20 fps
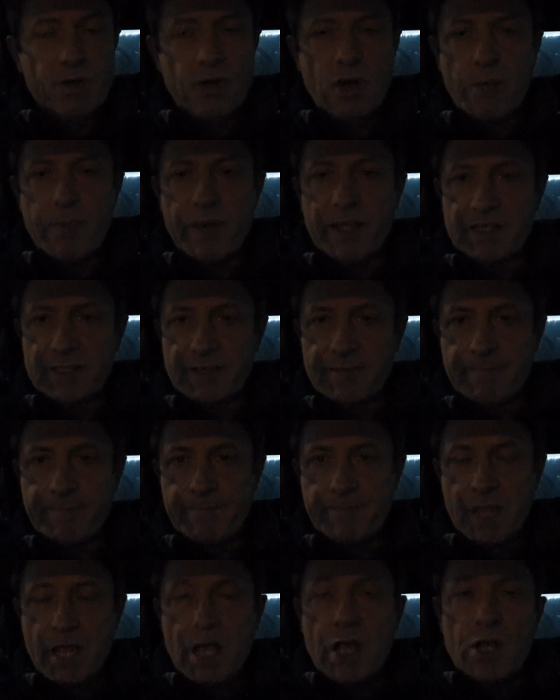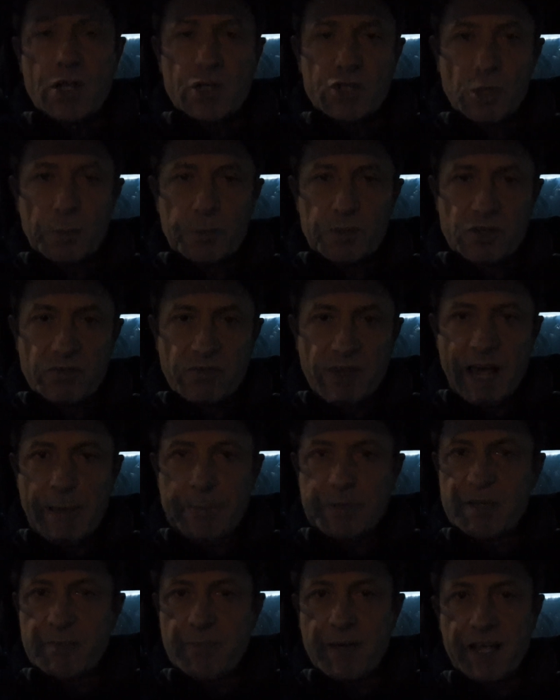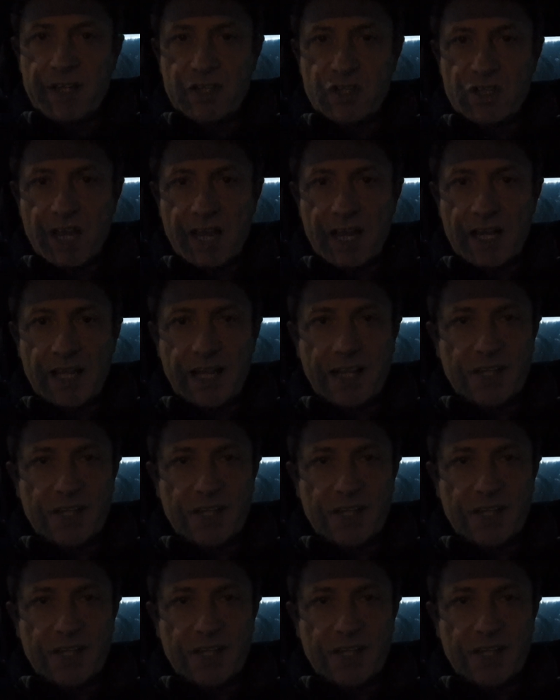a comment, subscribe to my channel,